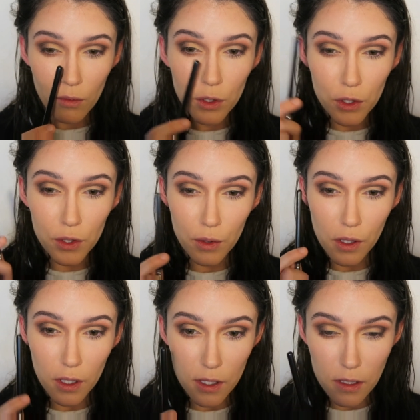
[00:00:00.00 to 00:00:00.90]
you're doing
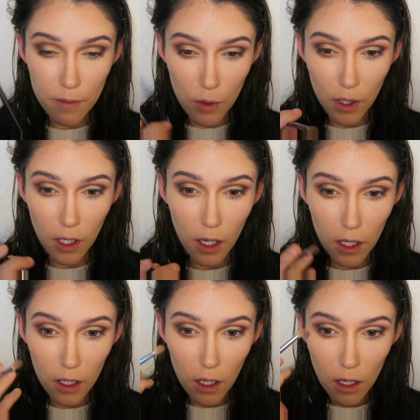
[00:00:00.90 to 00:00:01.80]
like a smoky
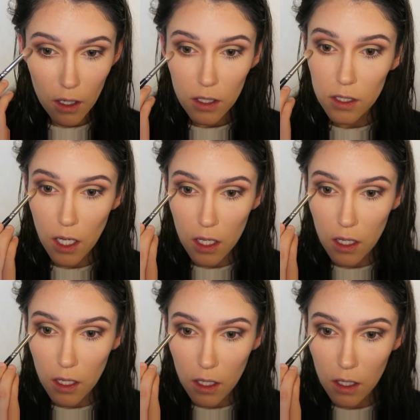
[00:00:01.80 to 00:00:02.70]
eye,
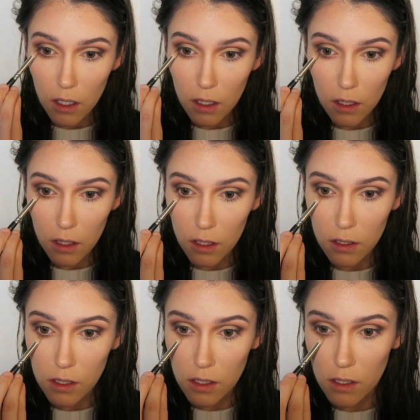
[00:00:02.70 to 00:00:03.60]
taking
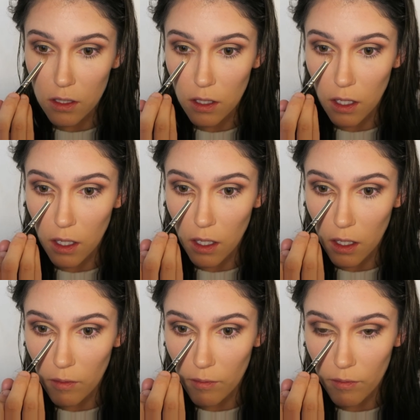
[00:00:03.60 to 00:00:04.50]
this
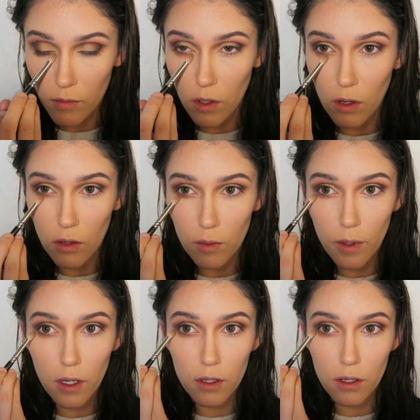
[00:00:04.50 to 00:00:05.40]
all the
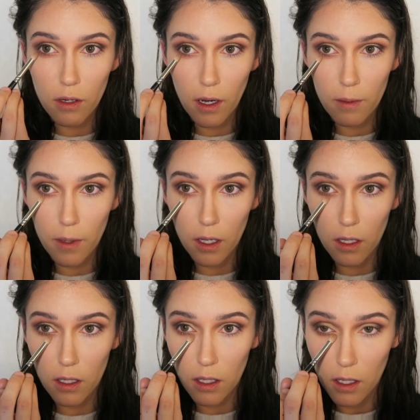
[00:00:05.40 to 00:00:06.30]
way under your eye bag,